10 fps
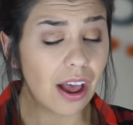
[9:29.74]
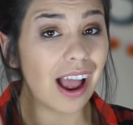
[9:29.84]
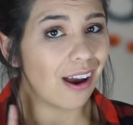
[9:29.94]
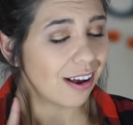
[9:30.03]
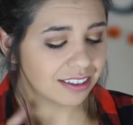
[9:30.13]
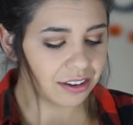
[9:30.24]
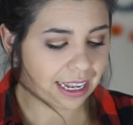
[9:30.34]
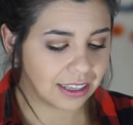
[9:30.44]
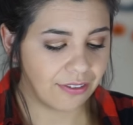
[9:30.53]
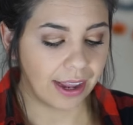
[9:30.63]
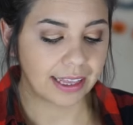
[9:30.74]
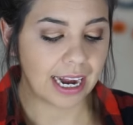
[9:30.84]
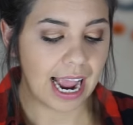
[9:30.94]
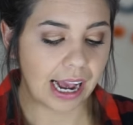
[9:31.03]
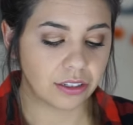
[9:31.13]
I also like the fact that
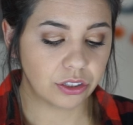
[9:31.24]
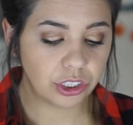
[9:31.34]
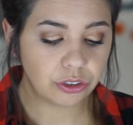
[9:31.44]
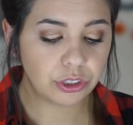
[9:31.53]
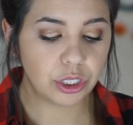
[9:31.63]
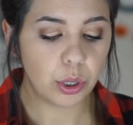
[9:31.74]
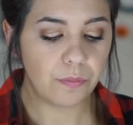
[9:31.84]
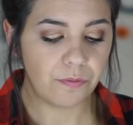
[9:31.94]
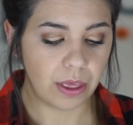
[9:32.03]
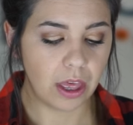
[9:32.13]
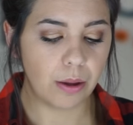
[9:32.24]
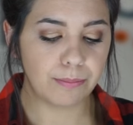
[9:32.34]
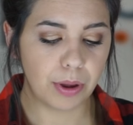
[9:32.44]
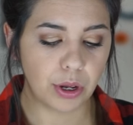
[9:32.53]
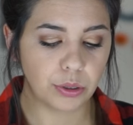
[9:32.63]
it has YouTube,
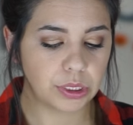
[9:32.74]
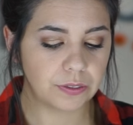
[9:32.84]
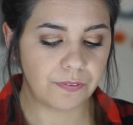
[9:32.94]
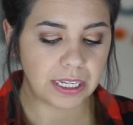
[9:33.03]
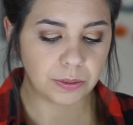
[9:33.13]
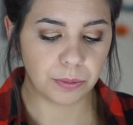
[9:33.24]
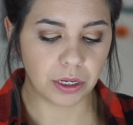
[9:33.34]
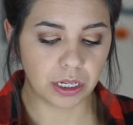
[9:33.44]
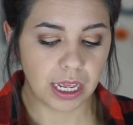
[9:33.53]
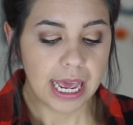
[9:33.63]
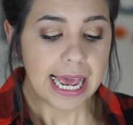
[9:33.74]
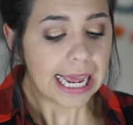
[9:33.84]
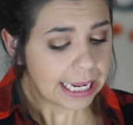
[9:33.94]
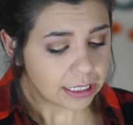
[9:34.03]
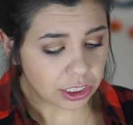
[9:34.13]
film, post, Facebook,
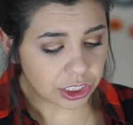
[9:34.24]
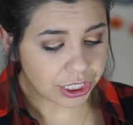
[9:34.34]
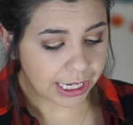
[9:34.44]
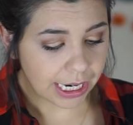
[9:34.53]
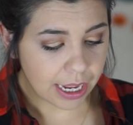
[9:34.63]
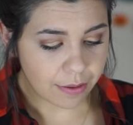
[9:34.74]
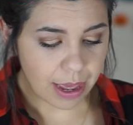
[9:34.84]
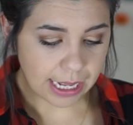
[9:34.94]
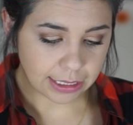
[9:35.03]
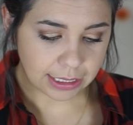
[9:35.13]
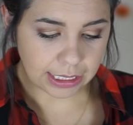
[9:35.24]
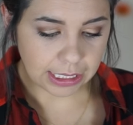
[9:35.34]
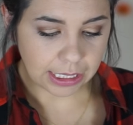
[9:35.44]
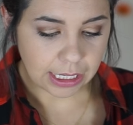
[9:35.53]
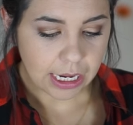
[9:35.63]
Instagram,
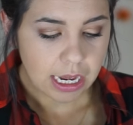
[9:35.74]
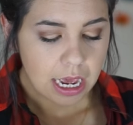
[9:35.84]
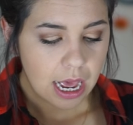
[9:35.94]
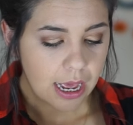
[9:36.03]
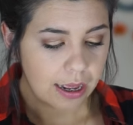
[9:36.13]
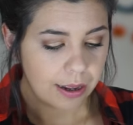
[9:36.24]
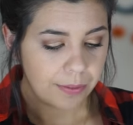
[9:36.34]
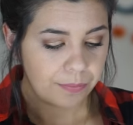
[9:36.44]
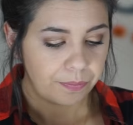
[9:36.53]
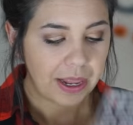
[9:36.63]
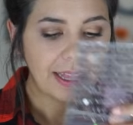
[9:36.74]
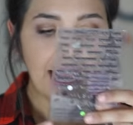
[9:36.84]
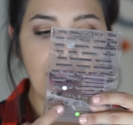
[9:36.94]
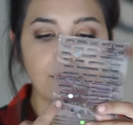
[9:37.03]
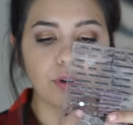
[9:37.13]
Etsy, um, and they
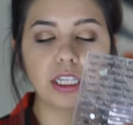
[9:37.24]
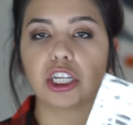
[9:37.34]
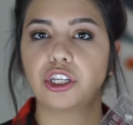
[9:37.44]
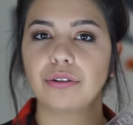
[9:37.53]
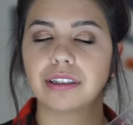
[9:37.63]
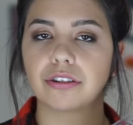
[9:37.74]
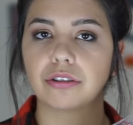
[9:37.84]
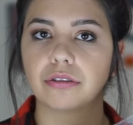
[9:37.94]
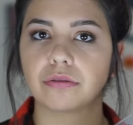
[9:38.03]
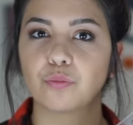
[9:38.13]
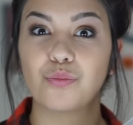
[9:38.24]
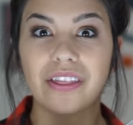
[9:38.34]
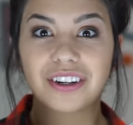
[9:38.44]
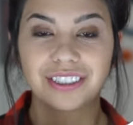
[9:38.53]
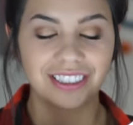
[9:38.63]
have really cute little
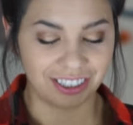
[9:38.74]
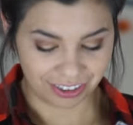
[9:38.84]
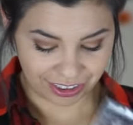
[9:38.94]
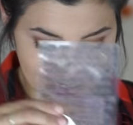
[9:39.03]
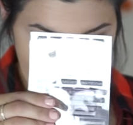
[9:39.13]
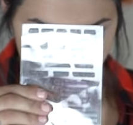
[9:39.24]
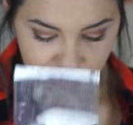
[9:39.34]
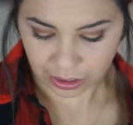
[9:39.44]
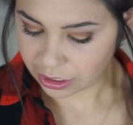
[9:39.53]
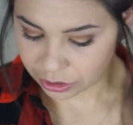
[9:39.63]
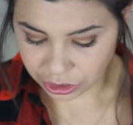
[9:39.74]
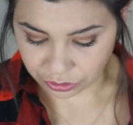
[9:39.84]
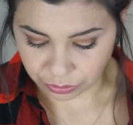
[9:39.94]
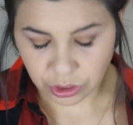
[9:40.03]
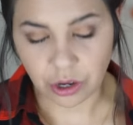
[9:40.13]
weather sticker stamps on there
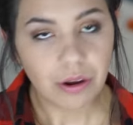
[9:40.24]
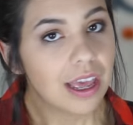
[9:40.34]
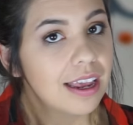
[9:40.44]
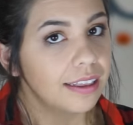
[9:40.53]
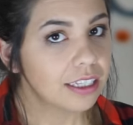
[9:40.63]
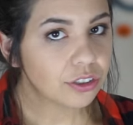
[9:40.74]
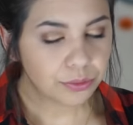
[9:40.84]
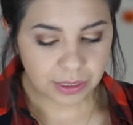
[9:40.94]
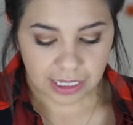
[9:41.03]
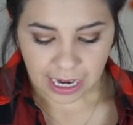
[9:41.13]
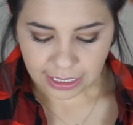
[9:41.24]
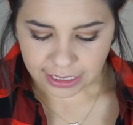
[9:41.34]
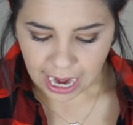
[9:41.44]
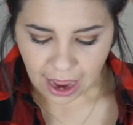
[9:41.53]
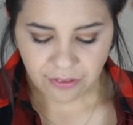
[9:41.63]
too. So these are really nice
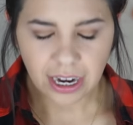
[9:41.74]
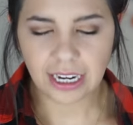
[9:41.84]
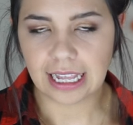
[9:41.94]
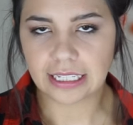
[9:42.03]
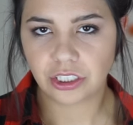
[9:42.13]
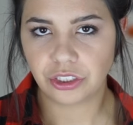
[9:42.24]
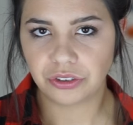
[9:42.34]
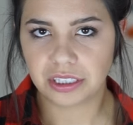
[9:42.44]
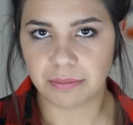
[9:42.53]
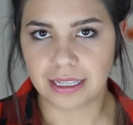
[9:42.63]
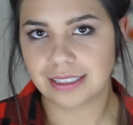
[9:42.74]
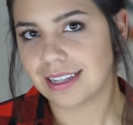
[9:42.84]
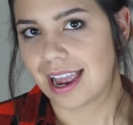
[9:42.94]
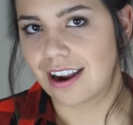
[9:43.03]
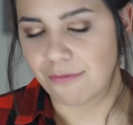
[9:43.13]
to have and I like to use them
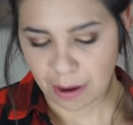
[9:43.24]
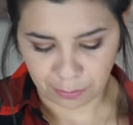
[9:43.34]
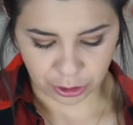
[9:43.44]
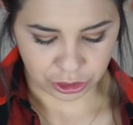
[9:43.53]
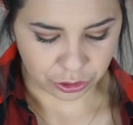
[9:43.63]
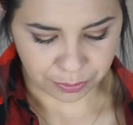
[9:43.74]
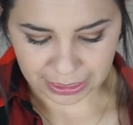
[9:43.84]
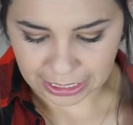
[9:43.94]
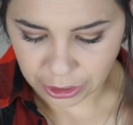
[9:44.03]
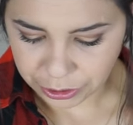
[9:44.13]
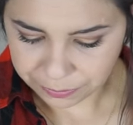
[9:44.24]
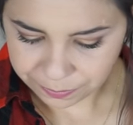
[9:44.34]
inside of my personal planner.